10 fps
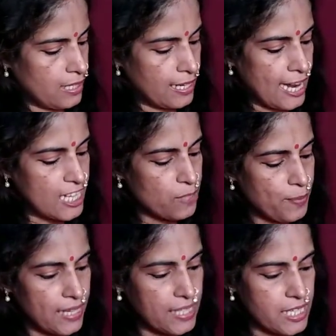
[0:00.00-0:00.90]
a nice
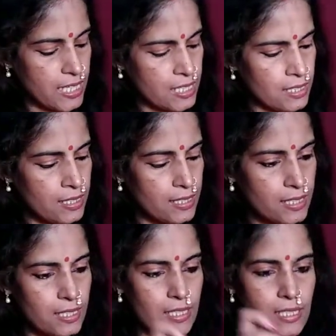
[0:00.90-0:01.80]
painting
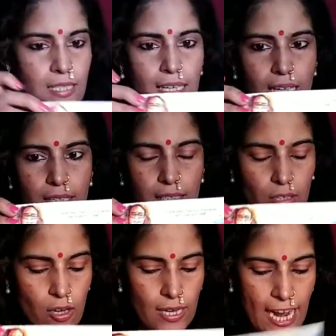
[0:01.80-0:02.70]

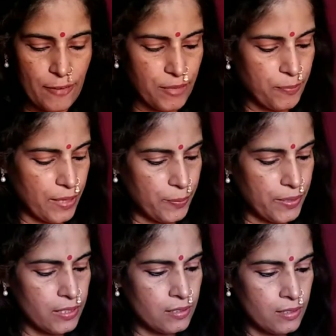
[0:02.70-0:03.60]
on a handmade
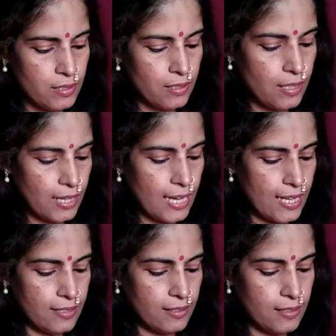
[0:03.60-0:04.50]
paper,
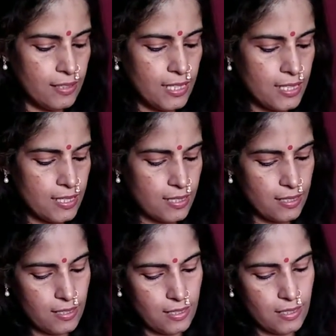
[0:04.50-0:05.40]
and
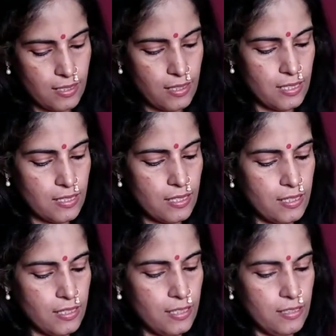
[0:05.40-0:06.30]
this is
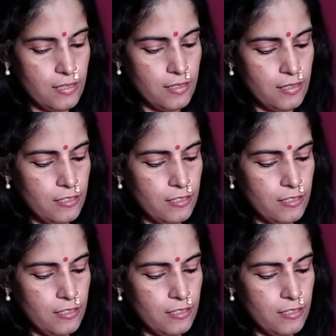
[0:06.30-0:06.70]
the